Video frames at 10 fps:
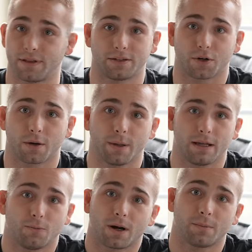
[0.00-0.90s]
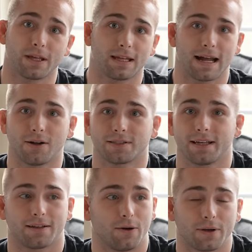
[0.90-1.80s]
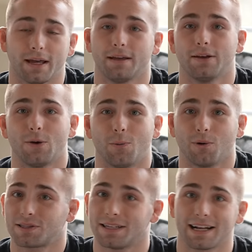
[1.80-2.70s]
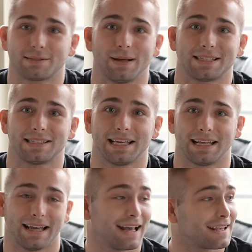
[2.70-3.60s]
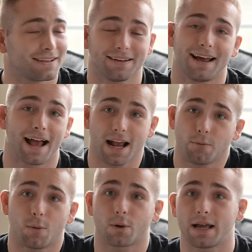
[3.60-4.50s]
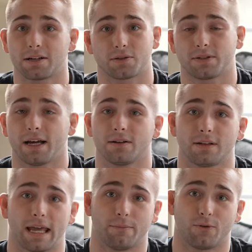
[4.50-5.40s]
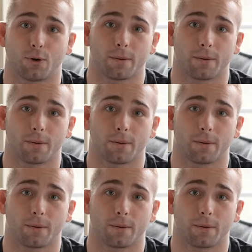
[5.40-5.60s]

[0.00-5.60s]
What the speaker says: that tournament and what I'm thinking now, it's like, okay, what's the next best thing? Heck, I got one more national title to aim for.